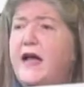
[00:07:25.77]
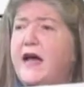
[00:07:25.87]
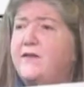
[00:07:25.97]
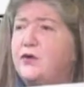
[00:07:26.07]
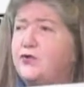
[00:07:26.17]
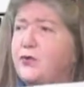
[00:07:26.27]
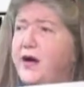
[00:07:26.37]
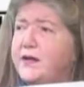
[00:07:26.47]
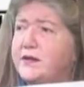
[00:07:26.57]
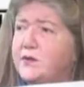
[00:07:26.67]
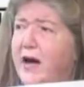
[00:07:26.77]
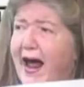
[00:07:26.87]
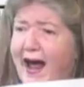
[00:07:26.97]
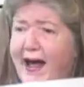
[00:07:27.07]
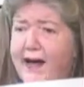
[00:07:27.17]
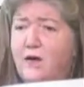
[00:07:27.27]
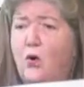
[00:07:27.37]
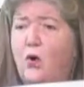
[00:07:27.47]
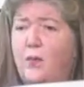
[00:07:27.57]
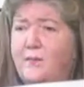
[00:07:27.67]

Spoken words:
If they're trying to add or